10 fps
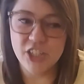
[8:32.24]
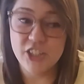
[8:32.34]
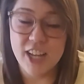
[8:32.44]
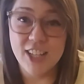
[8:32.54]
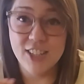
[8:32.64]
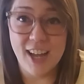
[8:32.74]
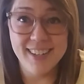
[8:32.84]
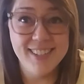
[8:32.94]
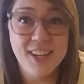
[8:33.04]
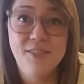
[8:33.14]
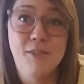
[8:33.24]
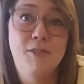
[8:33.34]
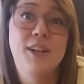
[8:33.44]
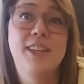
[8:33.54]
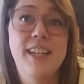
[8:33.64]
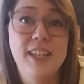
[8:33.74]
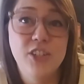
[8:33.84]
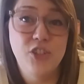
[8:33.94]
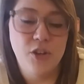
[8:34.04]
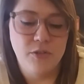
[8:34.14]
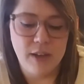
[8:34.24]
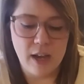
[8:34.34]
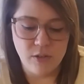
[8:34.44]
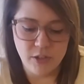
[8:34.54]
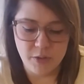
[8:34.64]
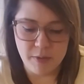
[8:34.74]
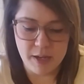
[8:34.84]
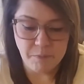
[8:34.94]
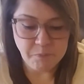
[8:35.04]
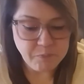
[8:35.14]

lot of stuff really dove out to me.